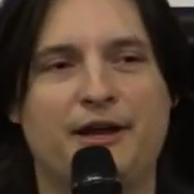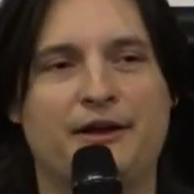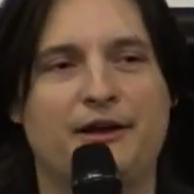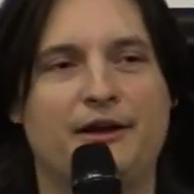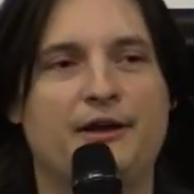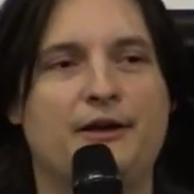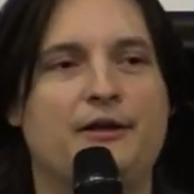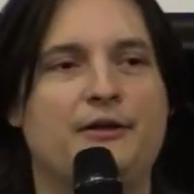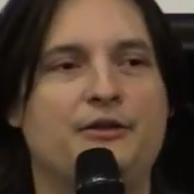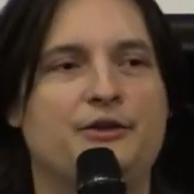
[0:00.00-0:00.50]

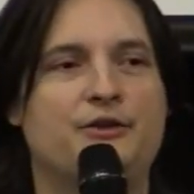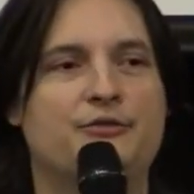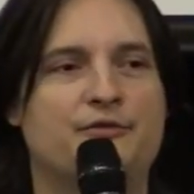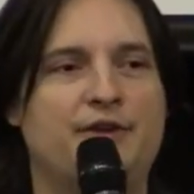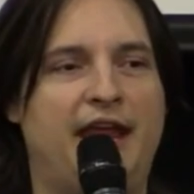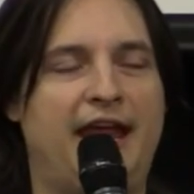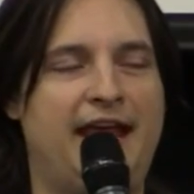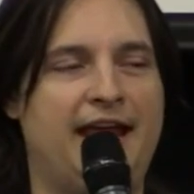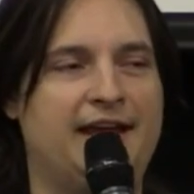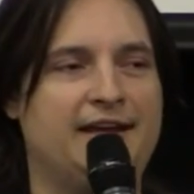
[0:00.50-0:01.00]
but
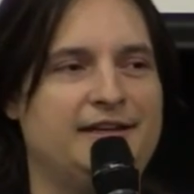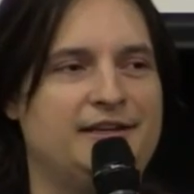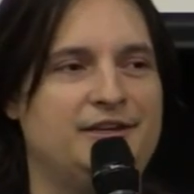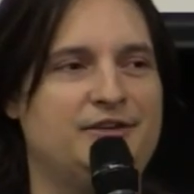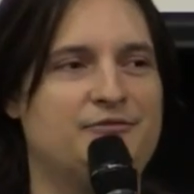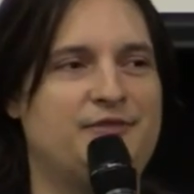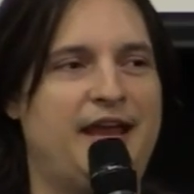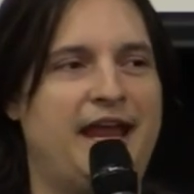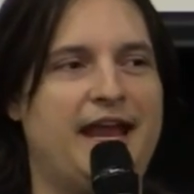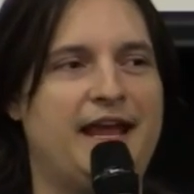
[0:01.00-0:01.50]
you can,
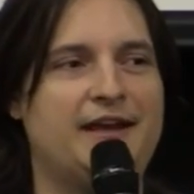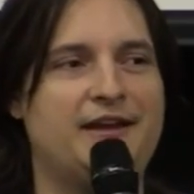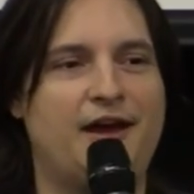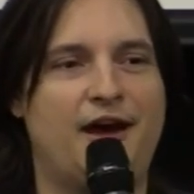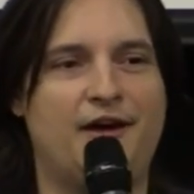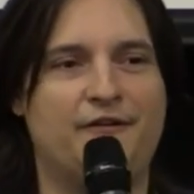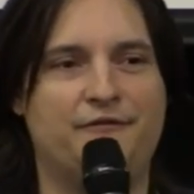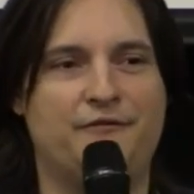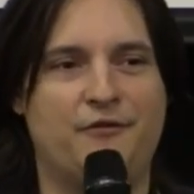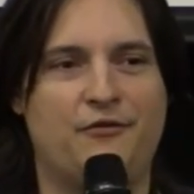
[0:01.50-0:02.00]
you
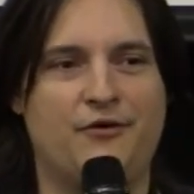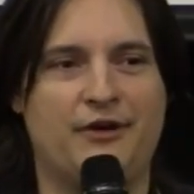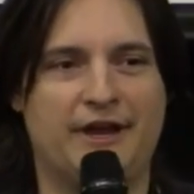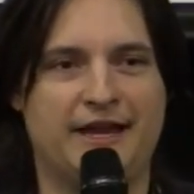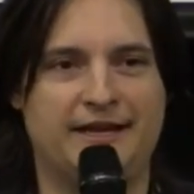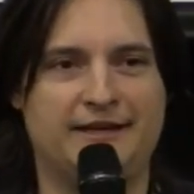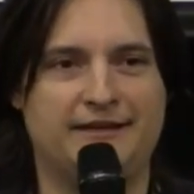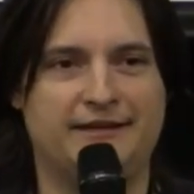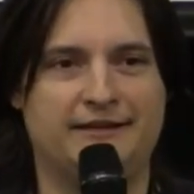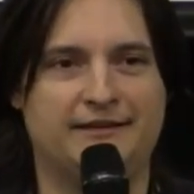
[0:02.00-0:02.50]
can
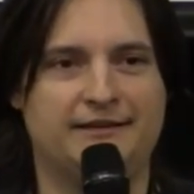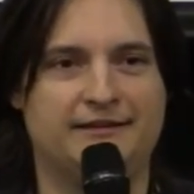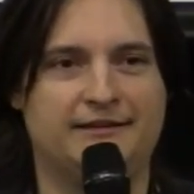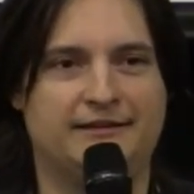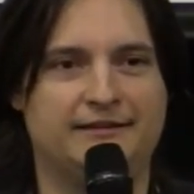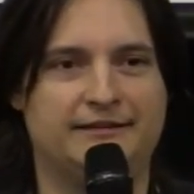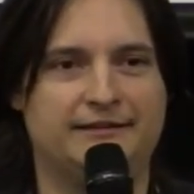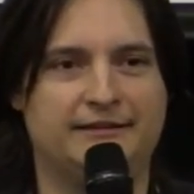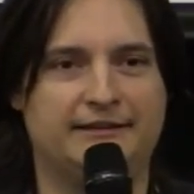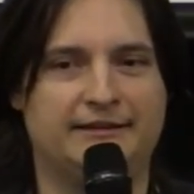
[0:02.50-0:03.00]
avoid
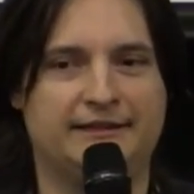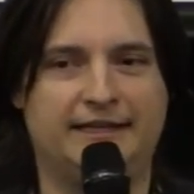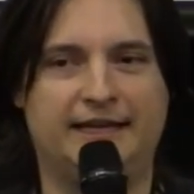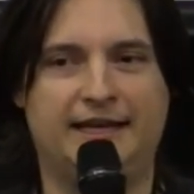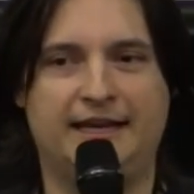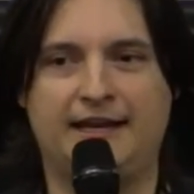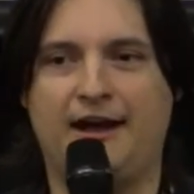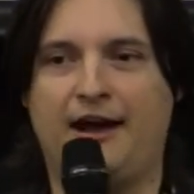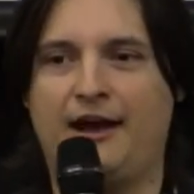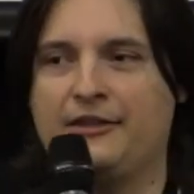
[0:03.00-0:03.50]

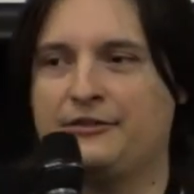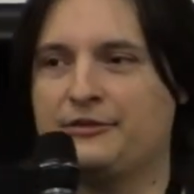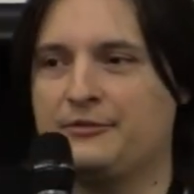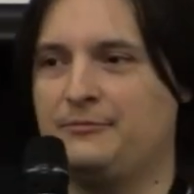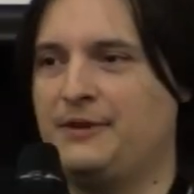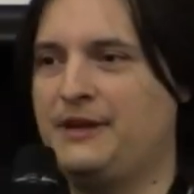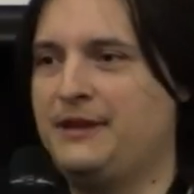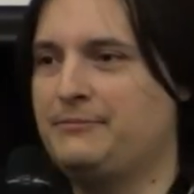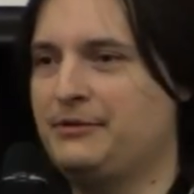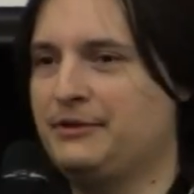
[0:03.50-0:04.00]
letting
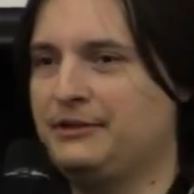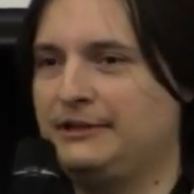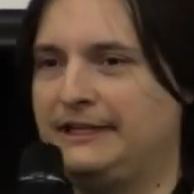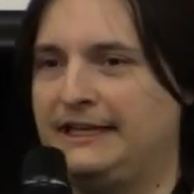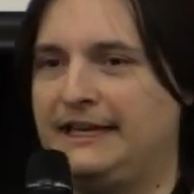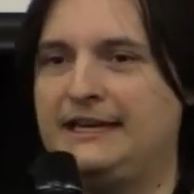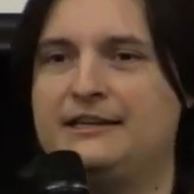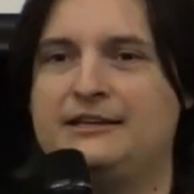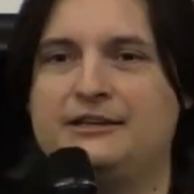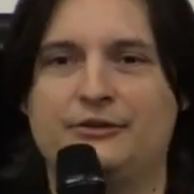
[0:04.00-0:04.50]
other people
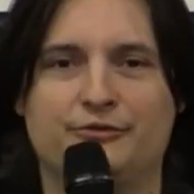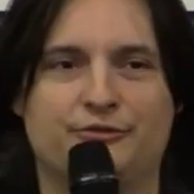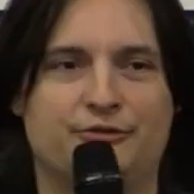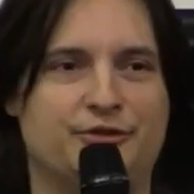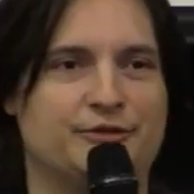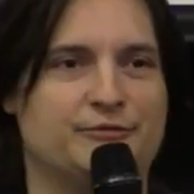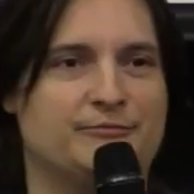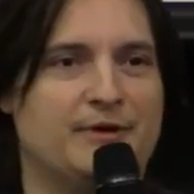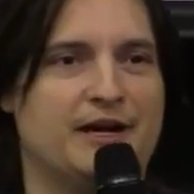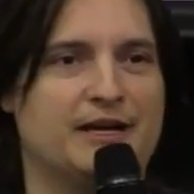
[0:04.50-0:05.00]
lead you
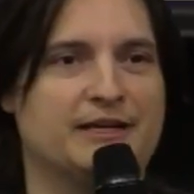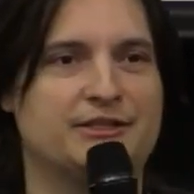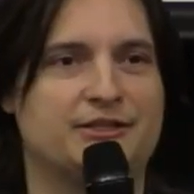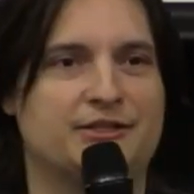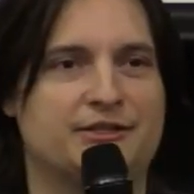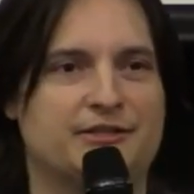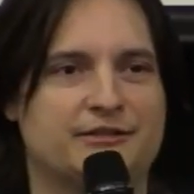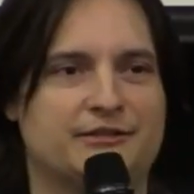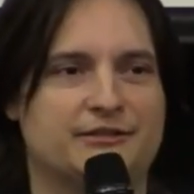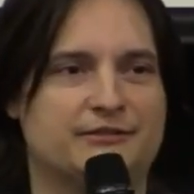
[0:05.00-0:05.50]
too
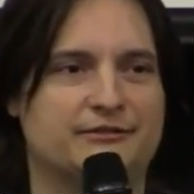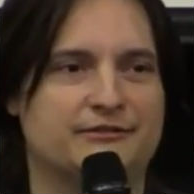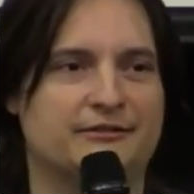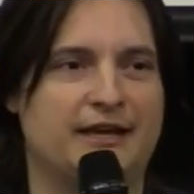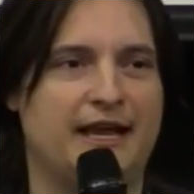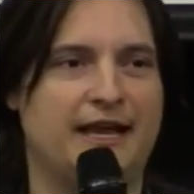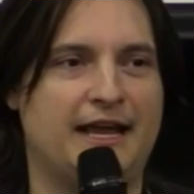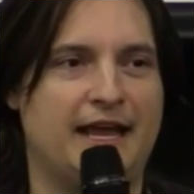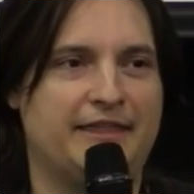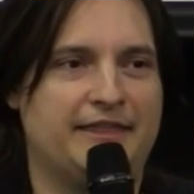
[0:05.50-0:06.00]
much
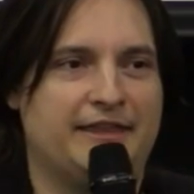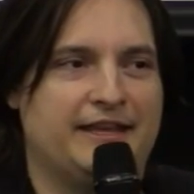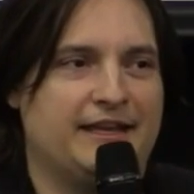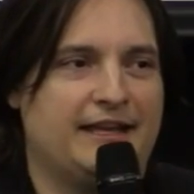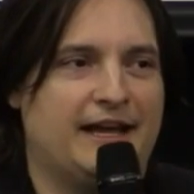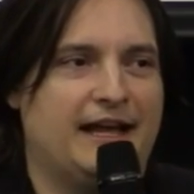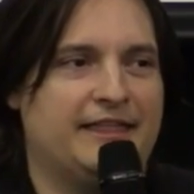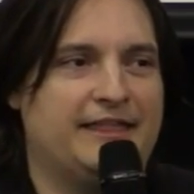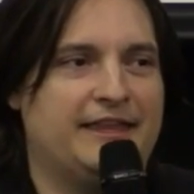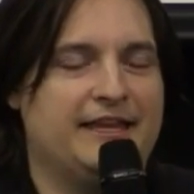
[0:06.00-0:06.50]
Okay, I
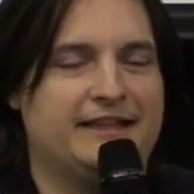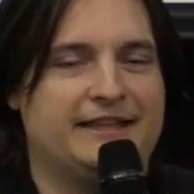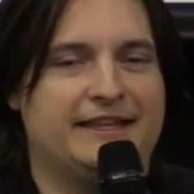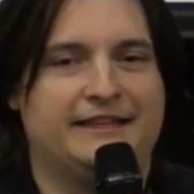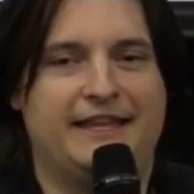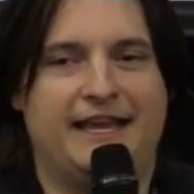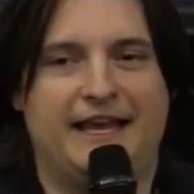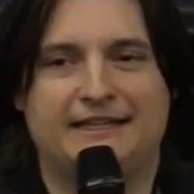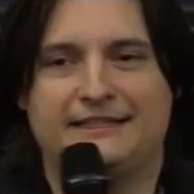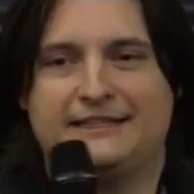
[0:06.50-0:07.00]
think I think
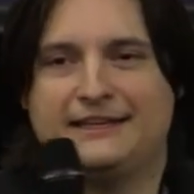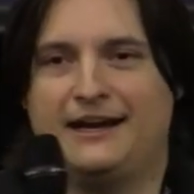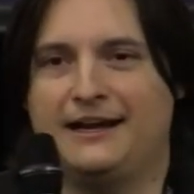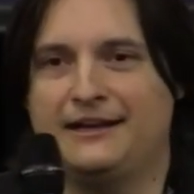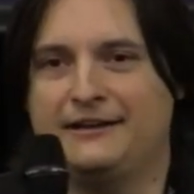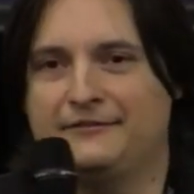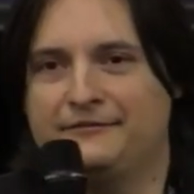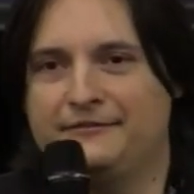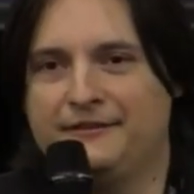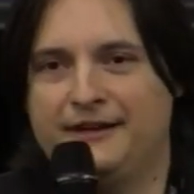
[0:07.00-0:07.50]
that that's
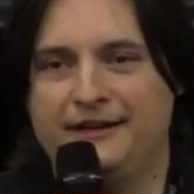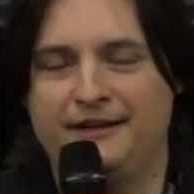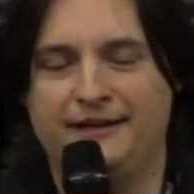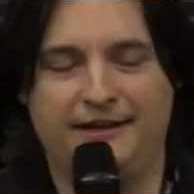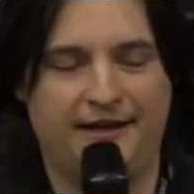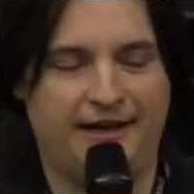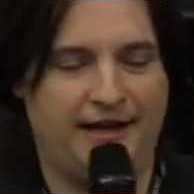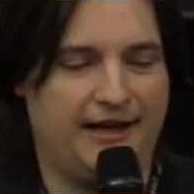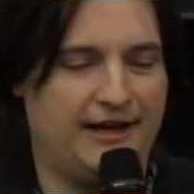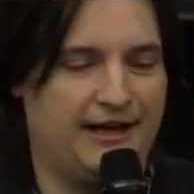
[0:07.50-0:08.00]
kind of
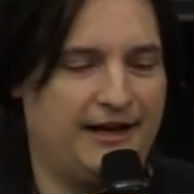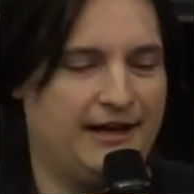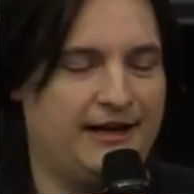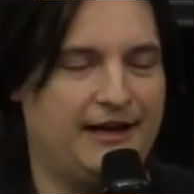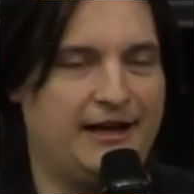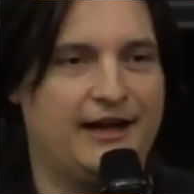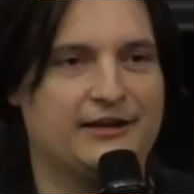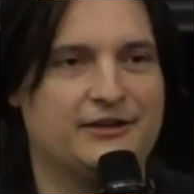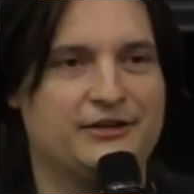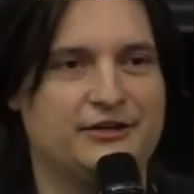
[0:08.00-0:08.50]

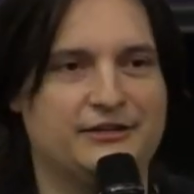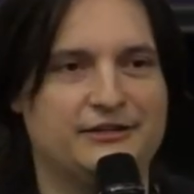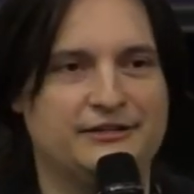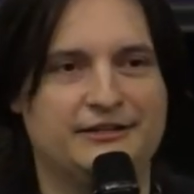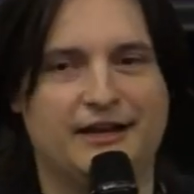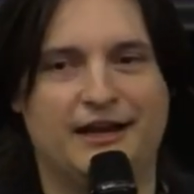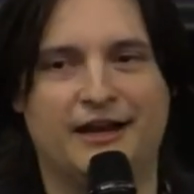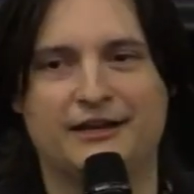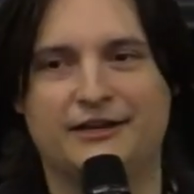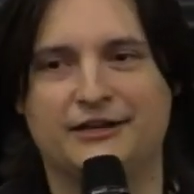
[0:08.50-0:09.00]
uh, a
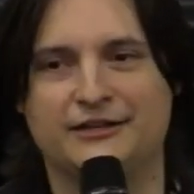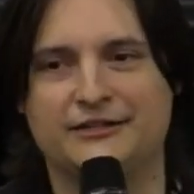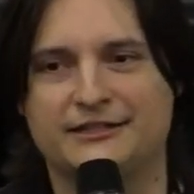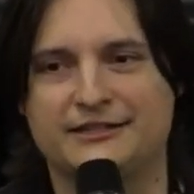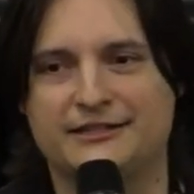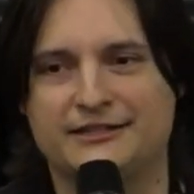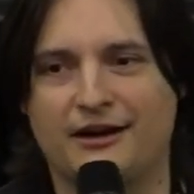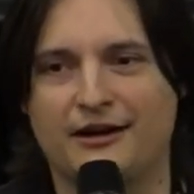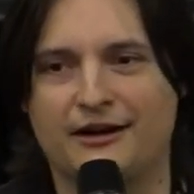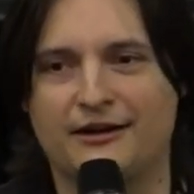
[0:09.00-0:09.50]
good a good
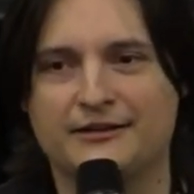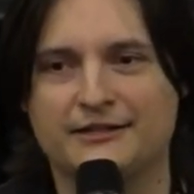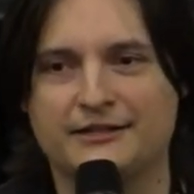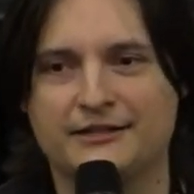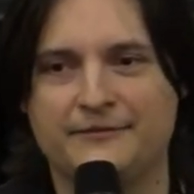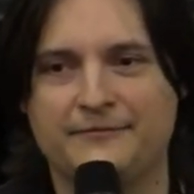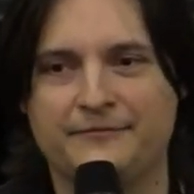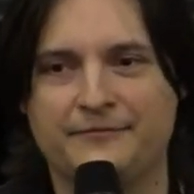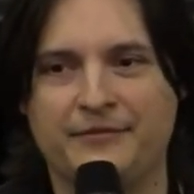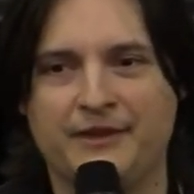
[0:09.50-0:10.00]

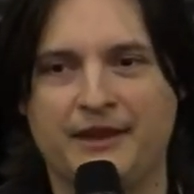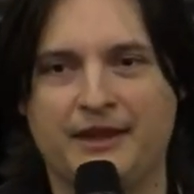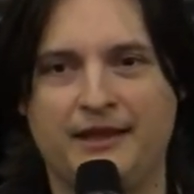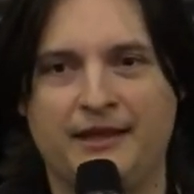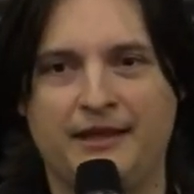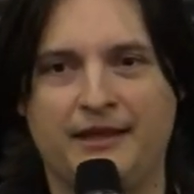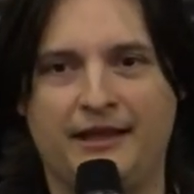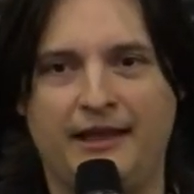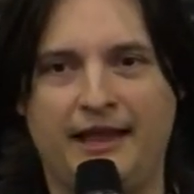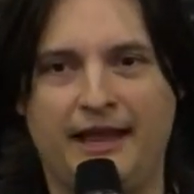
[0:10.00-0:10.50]
start,
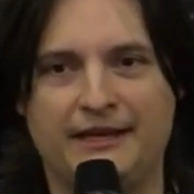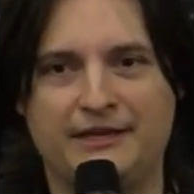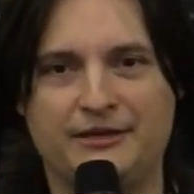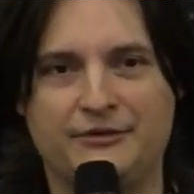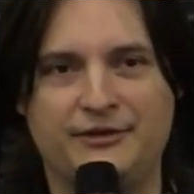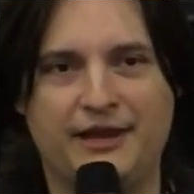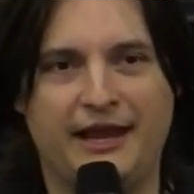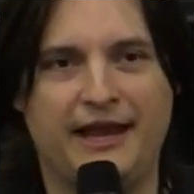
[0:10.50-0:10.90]
and